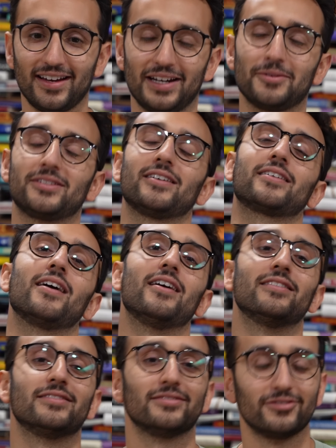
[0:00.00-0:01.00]
And I was like,
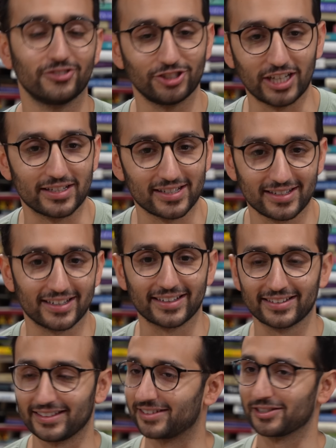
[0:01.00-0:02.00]
oh, shit,
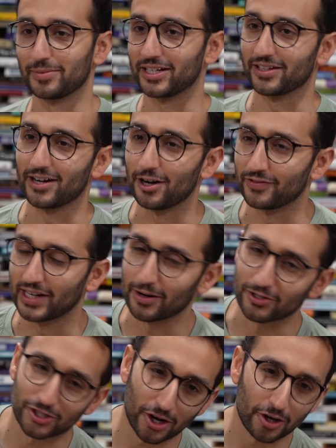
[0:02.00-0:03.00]
like this is going to be another half an
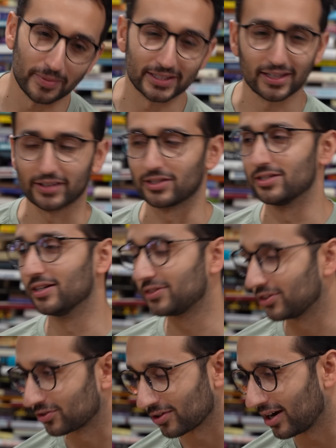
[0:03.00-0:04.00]
hour job. It's like the nurse
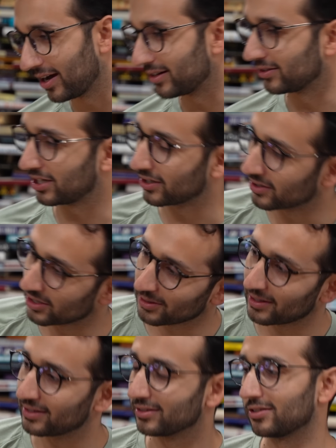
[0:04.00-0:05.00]
has tried and she couldn't
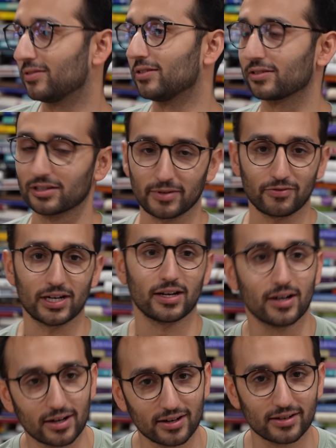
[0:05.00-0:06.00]
do it. And so this is going to be really
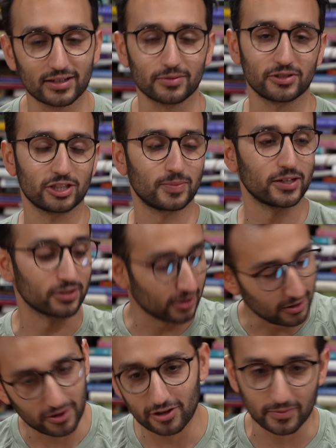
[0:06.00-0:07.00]
hard. And I was just about to
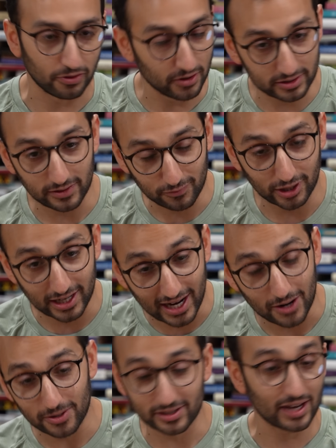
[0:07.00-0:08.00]
go home with thirteen freaking
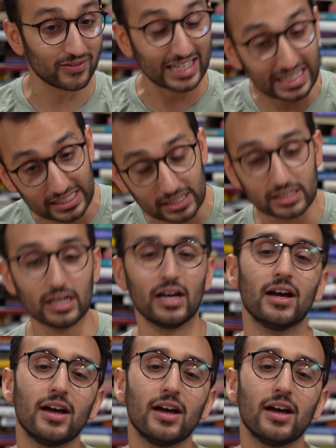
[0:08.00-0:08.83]
hours. I haven't eaten.